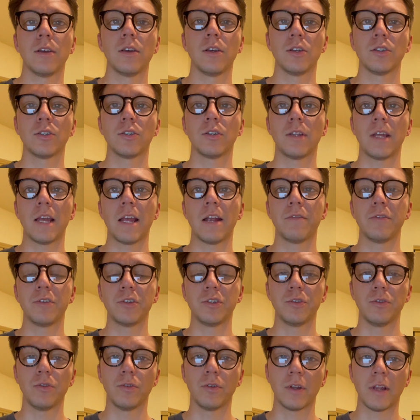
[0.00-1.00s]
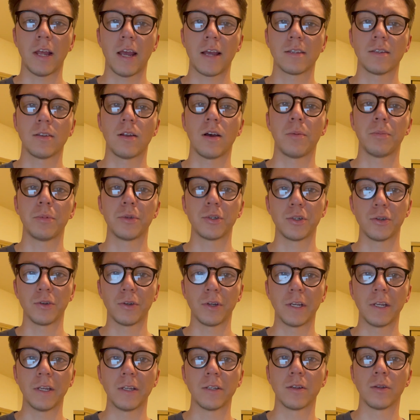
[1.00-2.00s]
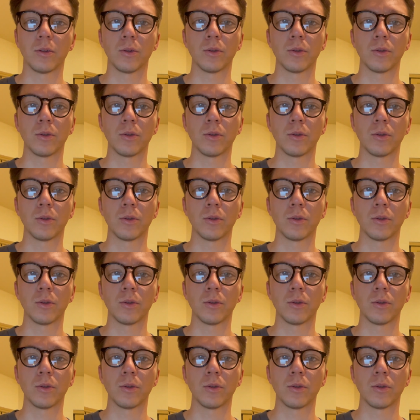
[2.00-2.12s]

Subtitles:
so that every student has the opportunity to